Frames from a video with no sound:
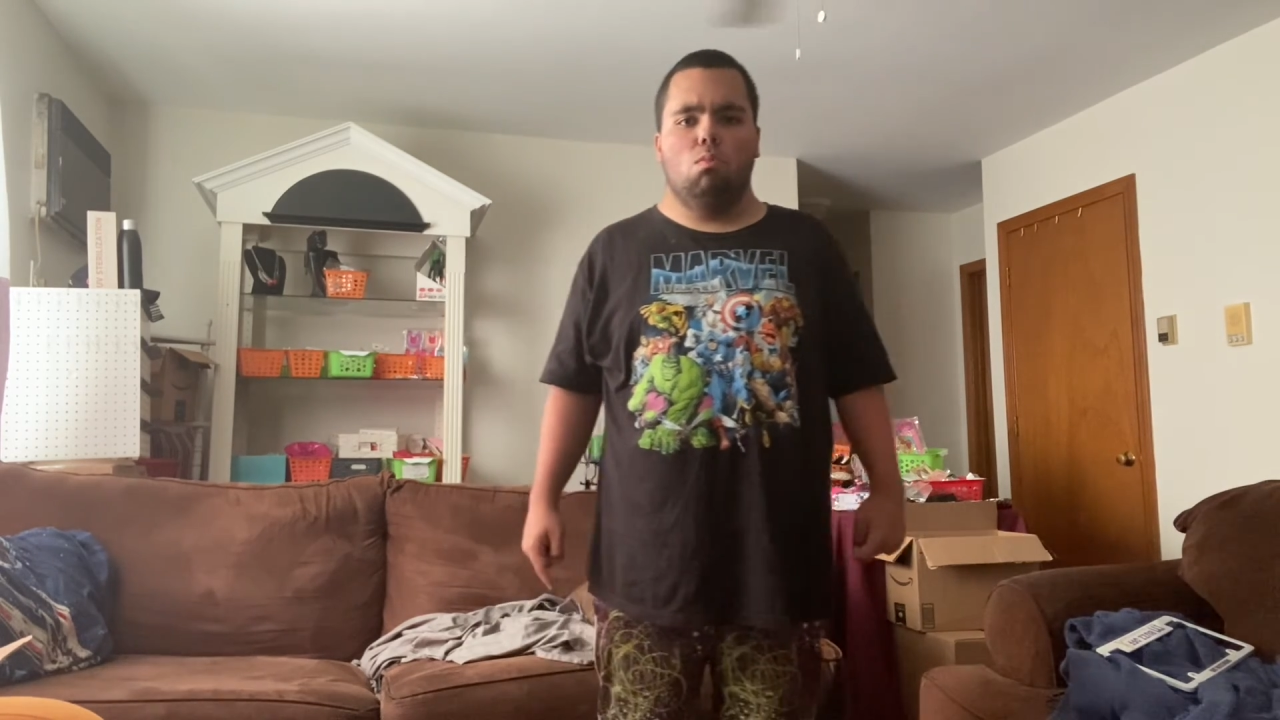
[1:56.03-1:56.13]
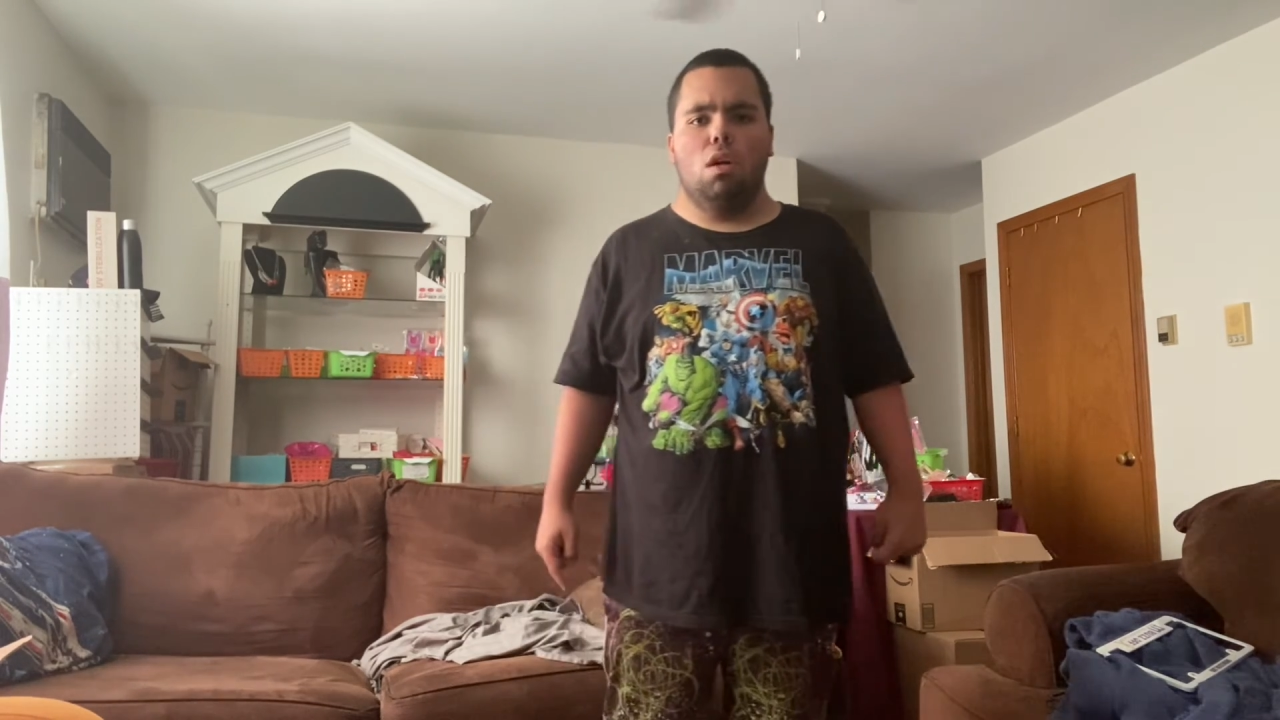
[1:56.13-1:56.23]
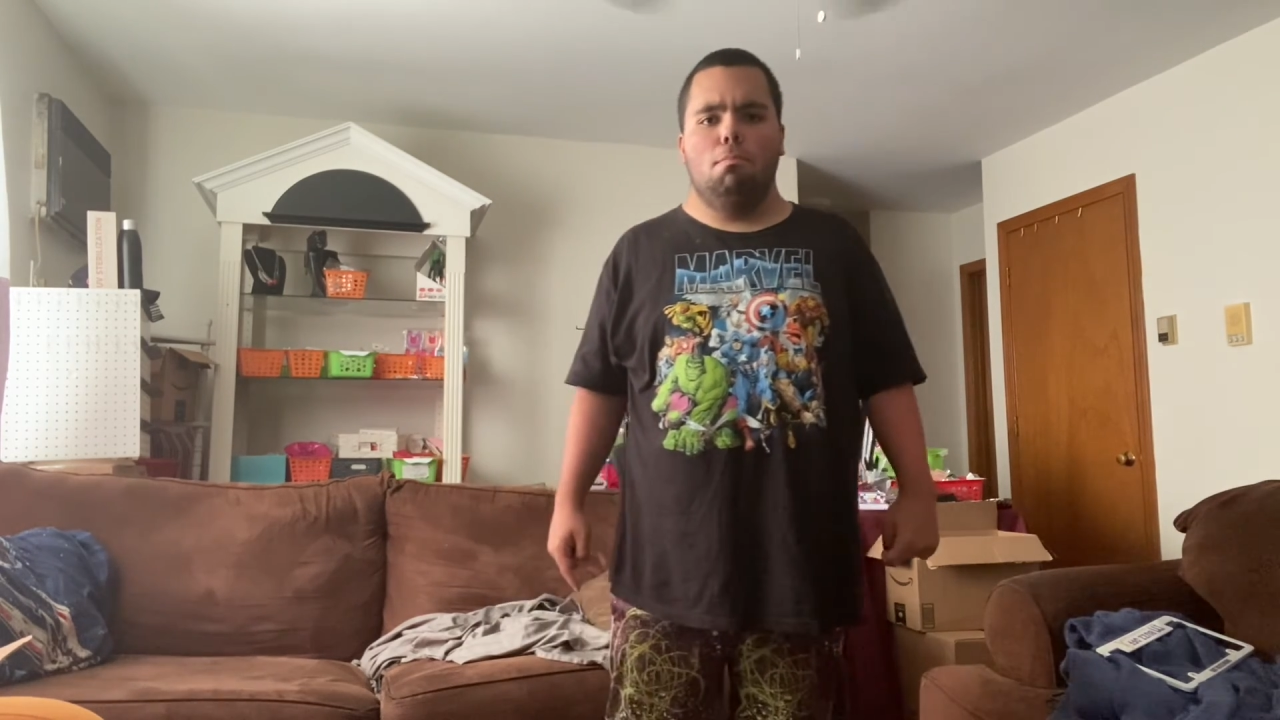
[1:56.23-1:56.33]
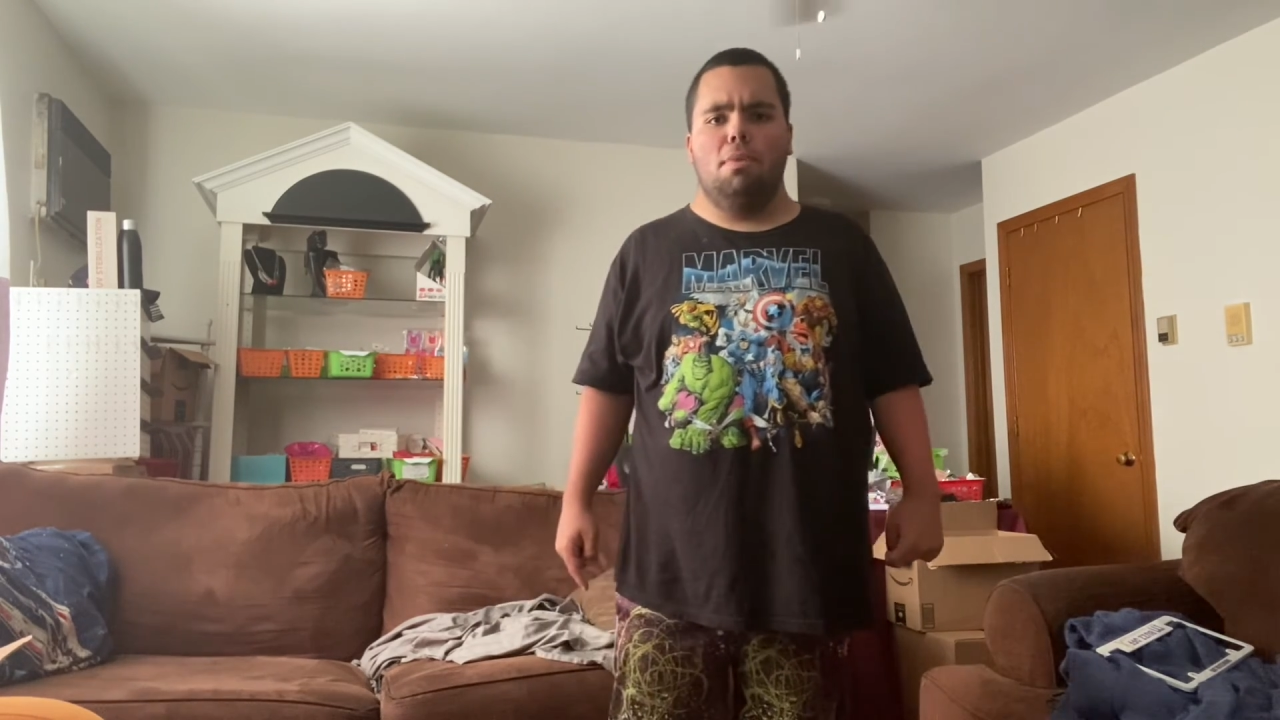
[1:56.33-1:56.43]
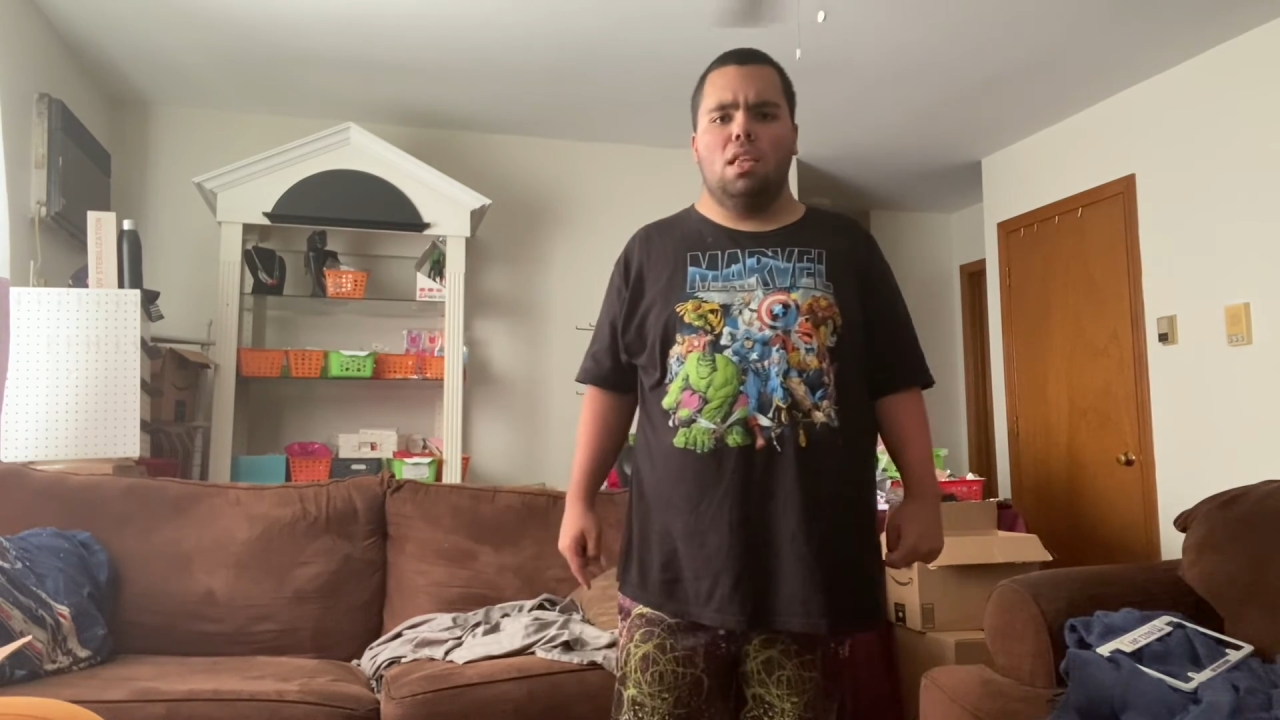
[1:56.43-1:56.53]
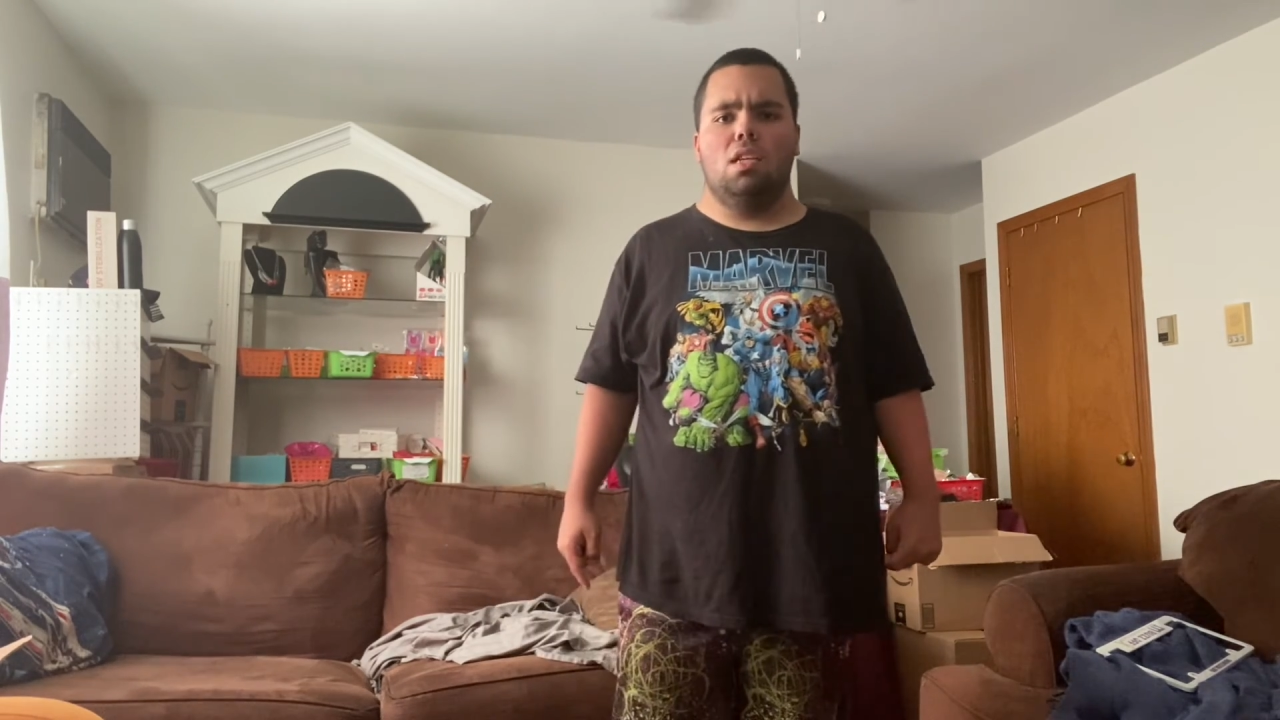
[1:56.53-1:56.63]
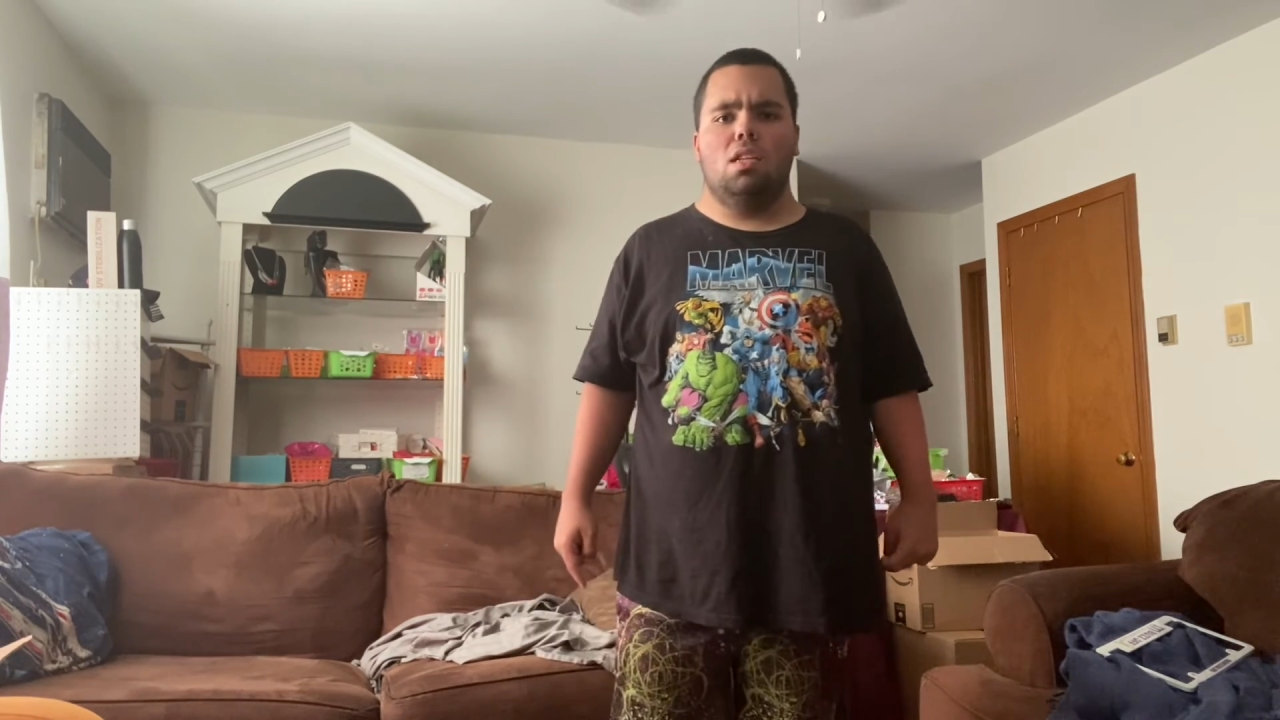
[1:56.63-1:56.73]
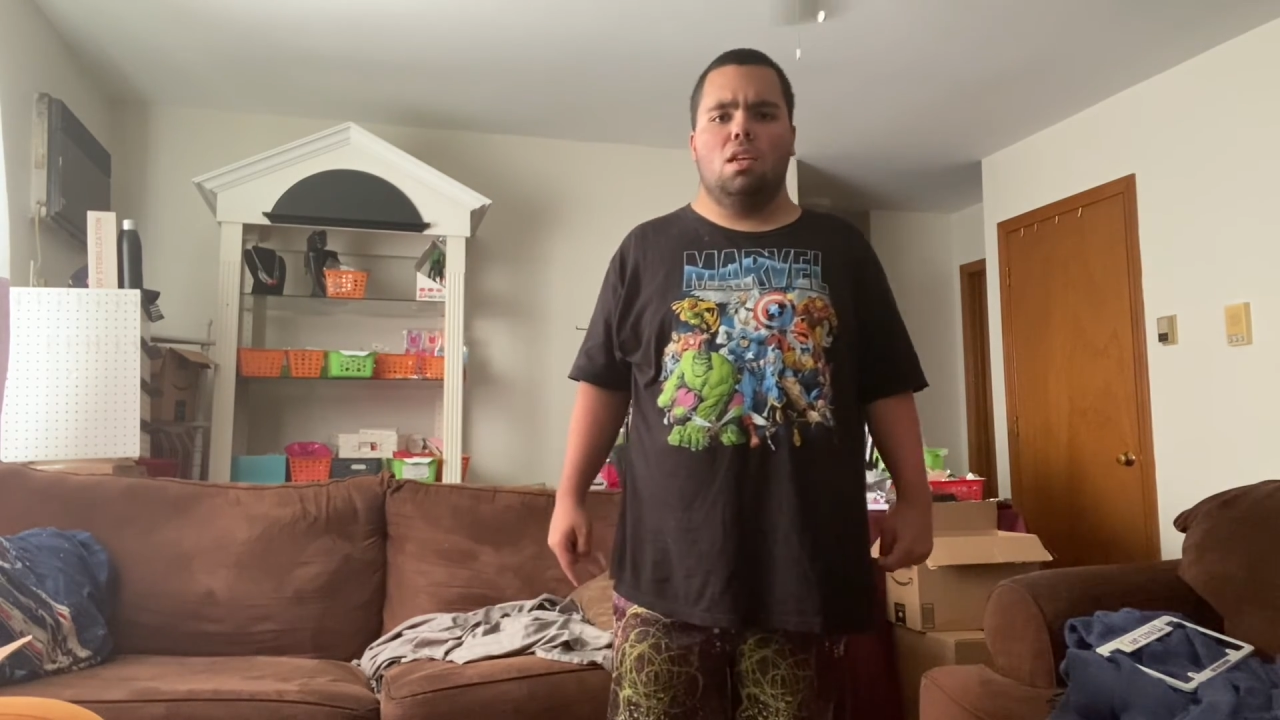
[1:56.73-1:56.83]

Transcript: 1,000,000